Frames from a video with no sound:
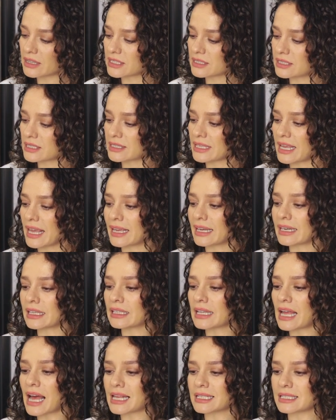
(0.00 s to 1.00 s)
This is a
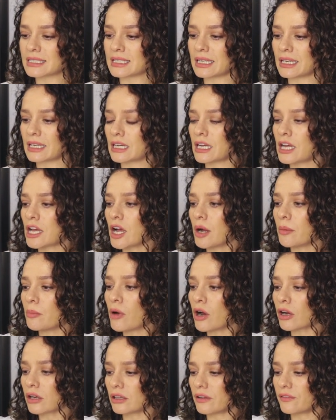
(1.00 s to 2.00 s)
classic
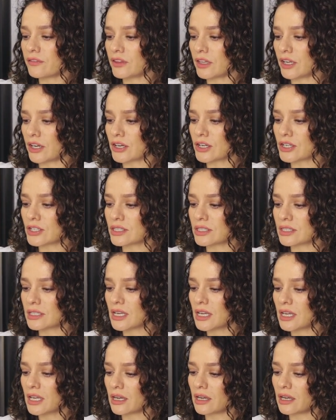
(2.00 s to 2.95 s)
model of theirs,